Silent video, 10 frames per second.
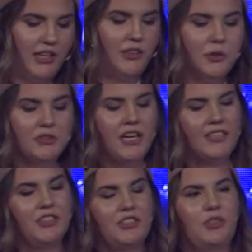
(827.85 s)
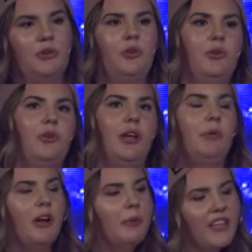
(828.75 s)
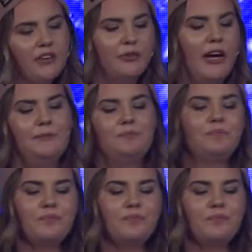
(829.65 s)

like, those guys look so cool, I want to be their friend.